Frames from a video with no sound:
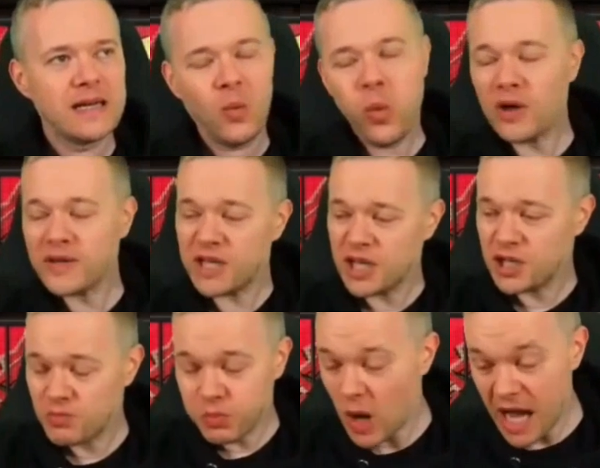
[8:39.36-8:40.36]
What
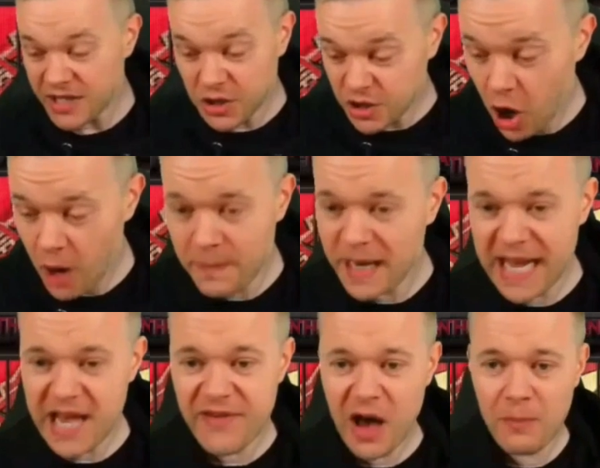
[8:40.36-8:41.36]
a... I just can't
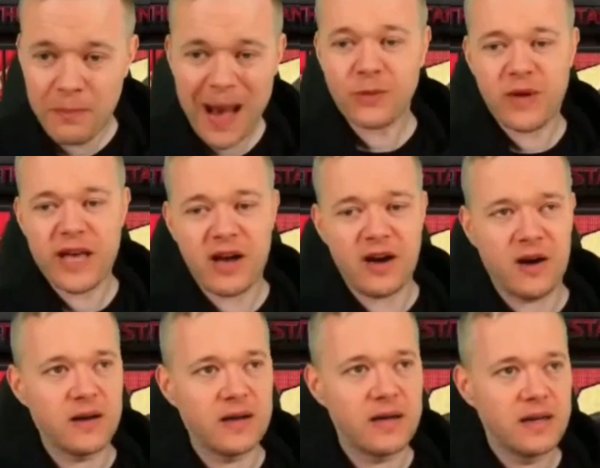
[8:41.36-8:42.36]
believe how bad we are.
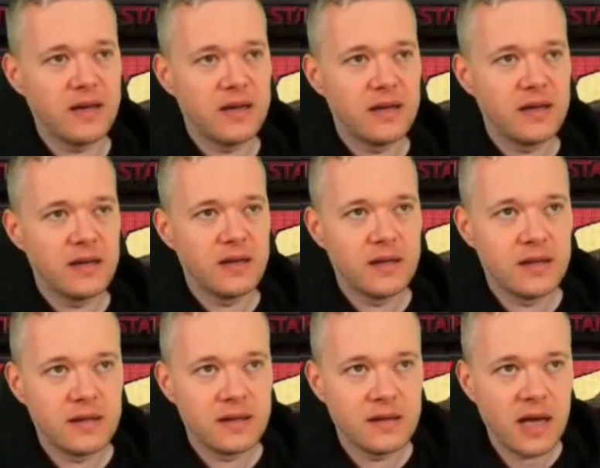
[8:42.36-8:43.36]

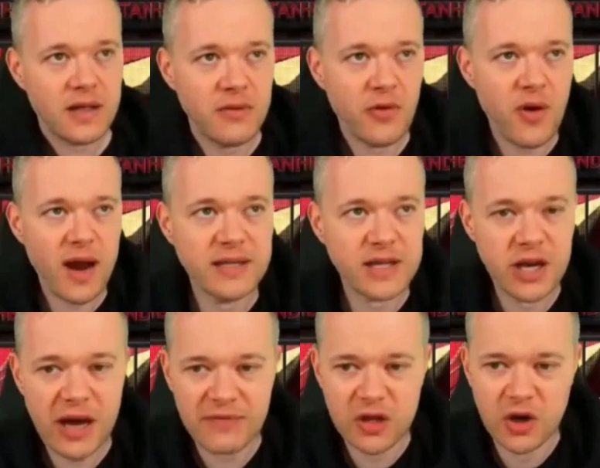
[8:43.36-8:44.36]
I think Varane's
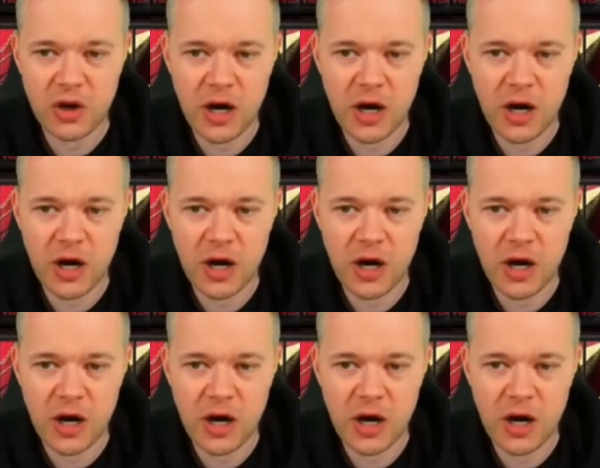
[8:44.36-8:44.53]
going to have to come